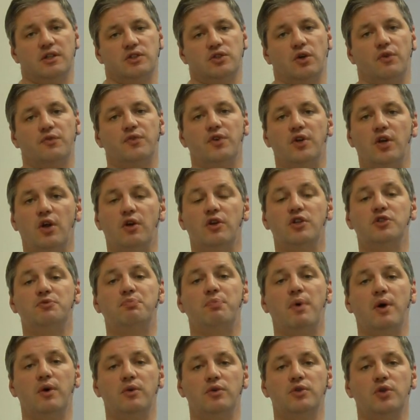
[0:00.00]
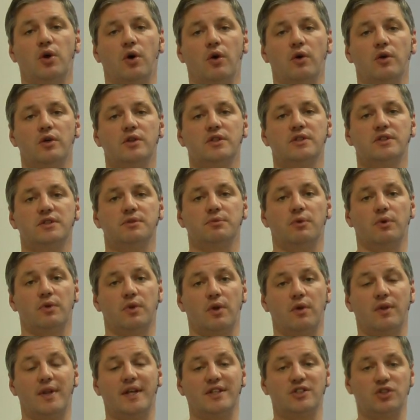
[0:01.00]
It's often known as Botox,
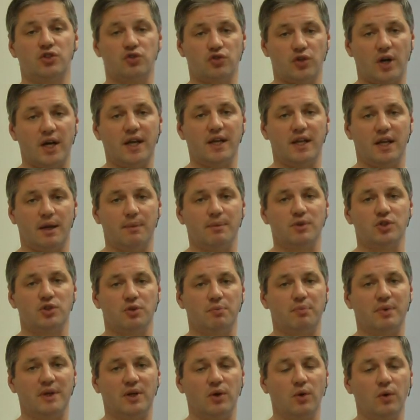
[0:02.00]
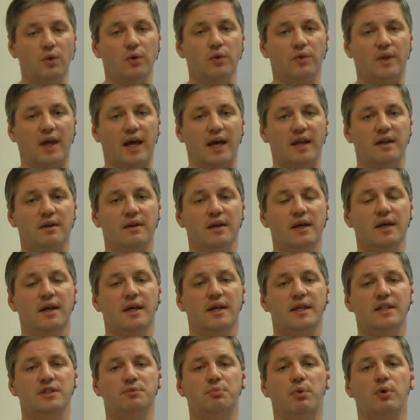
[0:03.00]
although that's a trade name, it shouldn't be called that.
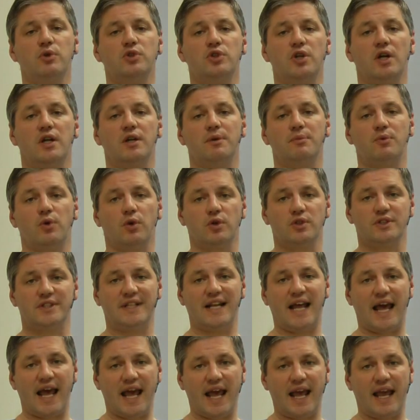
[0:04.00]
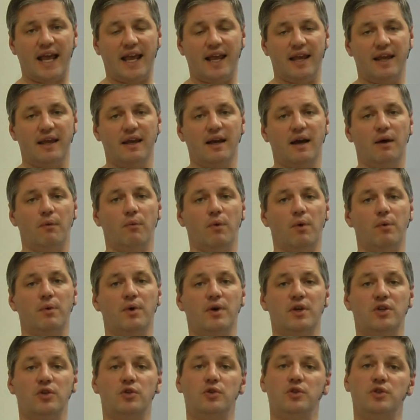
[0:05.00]
It's botulinum toxin A, and what
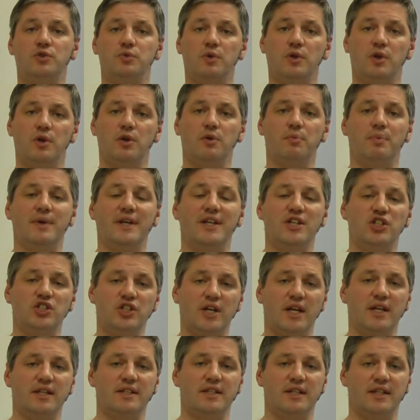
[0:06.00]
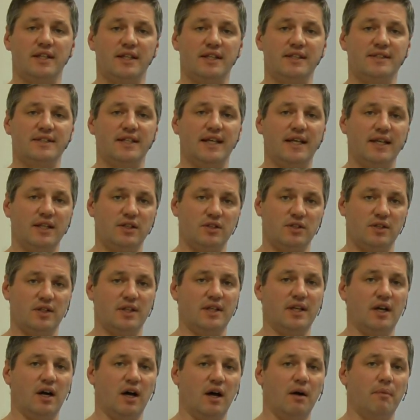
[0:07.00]
we're going to do is we're going to be injecting this into
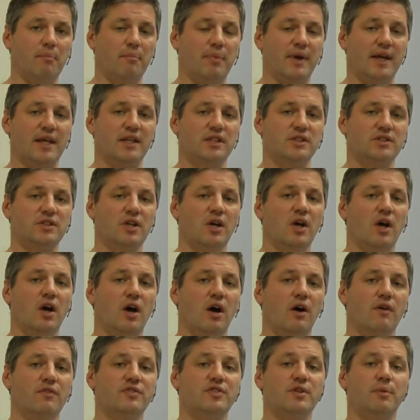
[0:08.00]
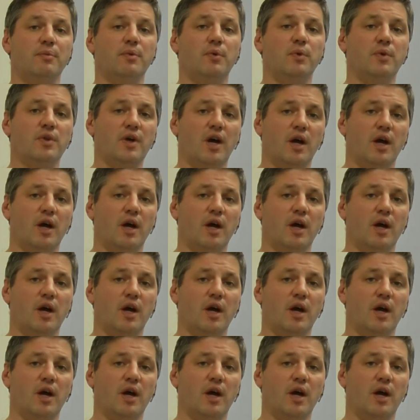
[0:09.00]
the armpits of somebody with